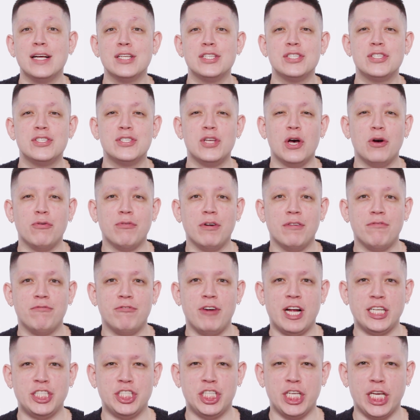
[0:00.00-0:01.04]
So
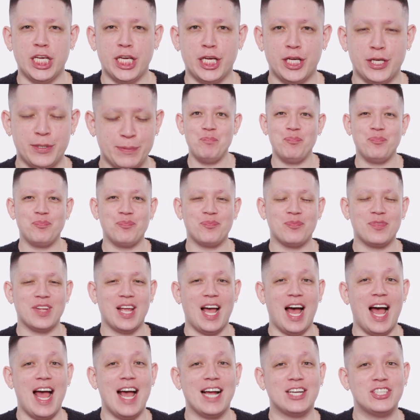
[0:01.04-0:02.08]
refreshing.
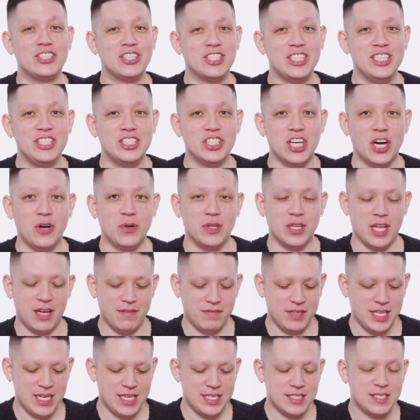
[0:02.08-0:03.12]
I actually don't
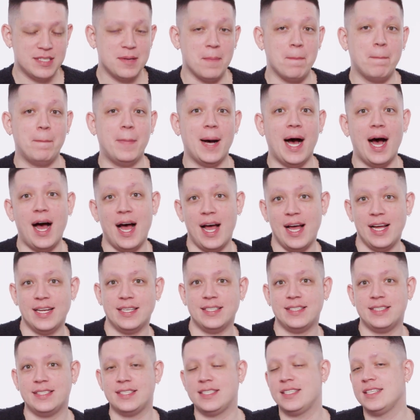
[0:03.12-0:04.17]
love this,
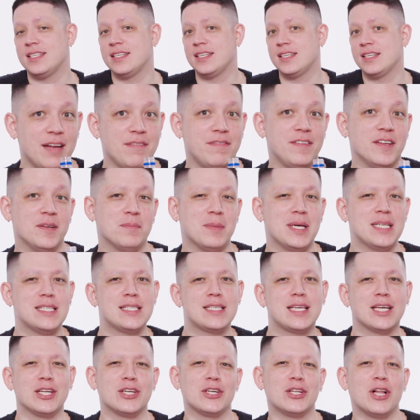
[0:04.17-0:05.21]
but I feel my
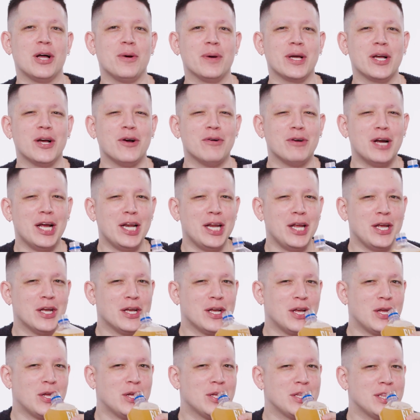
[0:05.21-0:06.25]
skin glowing already.
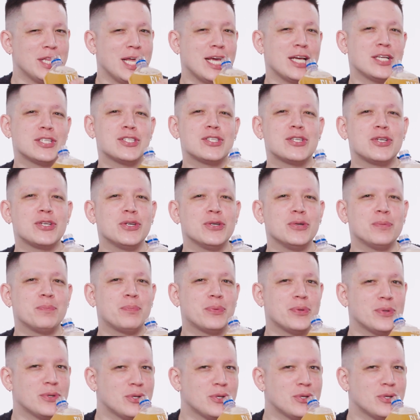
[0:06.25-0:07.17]
Thanks, Goop.